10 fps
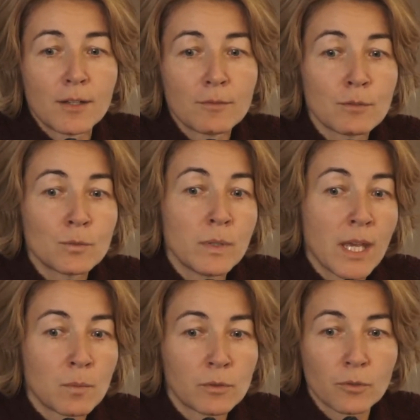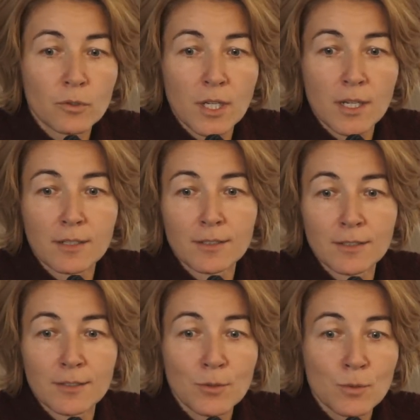we would be able to
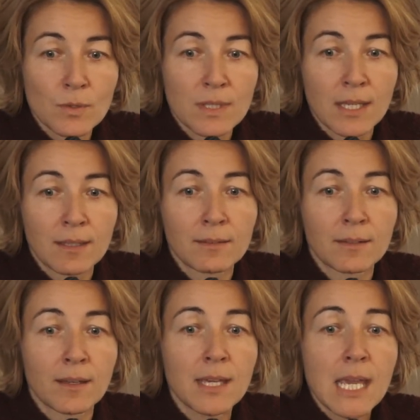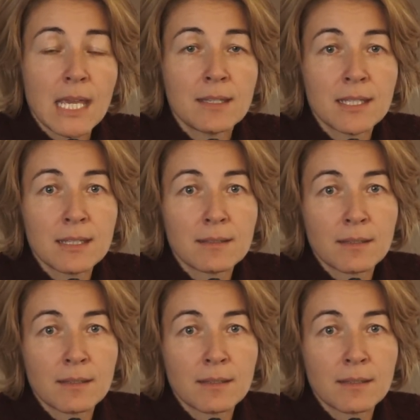share news. And indeed,